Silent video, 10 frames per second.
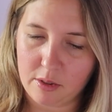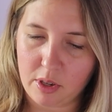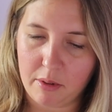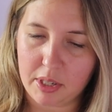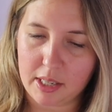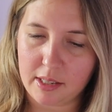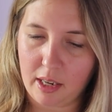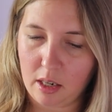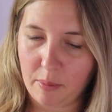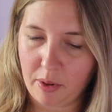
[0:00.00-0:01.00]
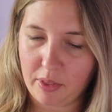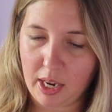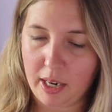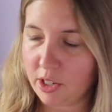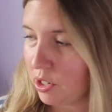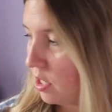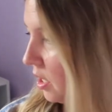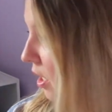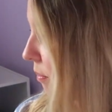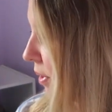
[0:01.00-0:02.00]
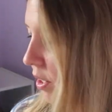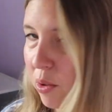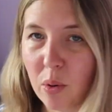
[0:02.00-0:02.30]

So I was excited about that, just to keep my